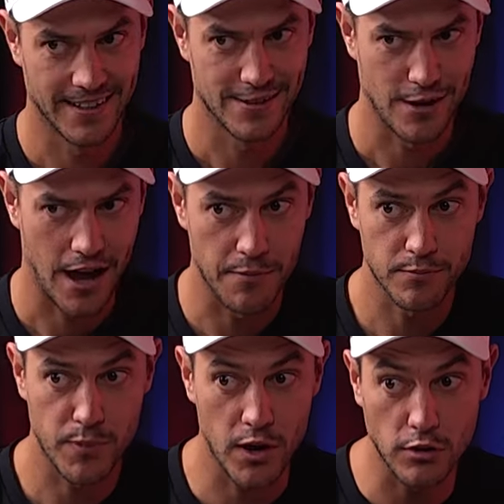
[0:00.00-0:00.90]
Um, uh,
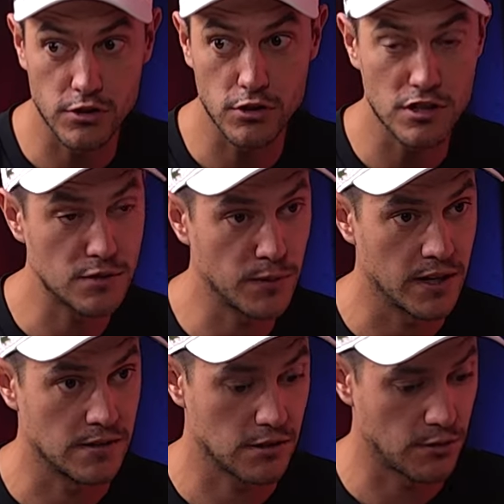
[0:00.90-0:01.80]
um, but I'll do the
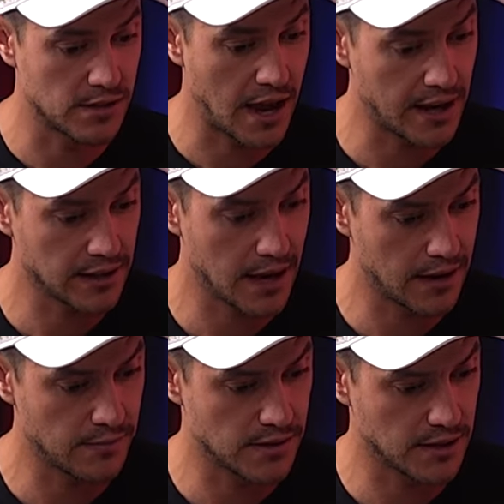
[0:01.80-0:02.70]
split. So it's eight
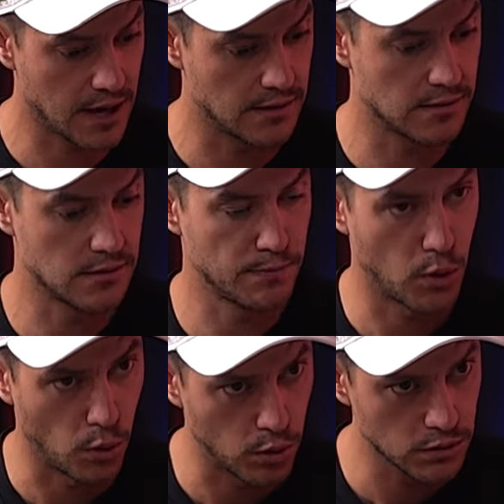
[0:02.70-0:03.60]
games against
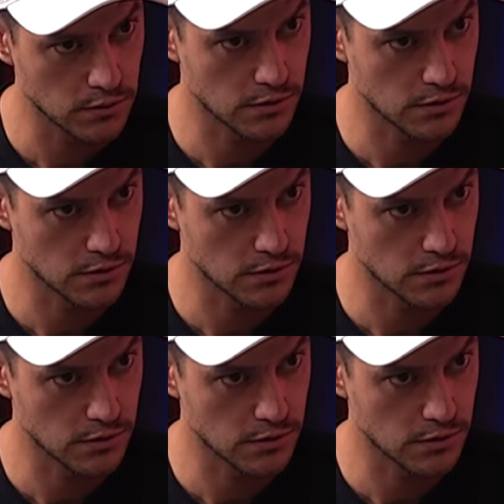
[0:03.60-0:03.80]
Port.